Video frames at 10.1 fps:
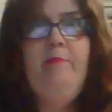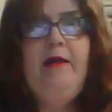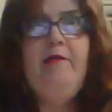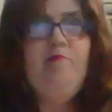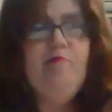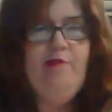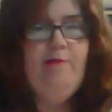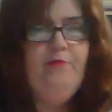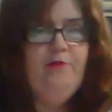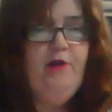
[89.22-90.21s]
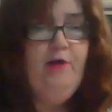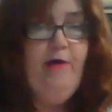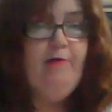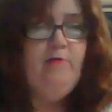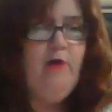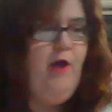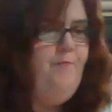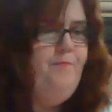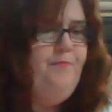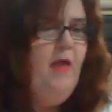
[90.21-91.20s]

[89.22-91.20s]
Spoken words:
base or something, I don't know.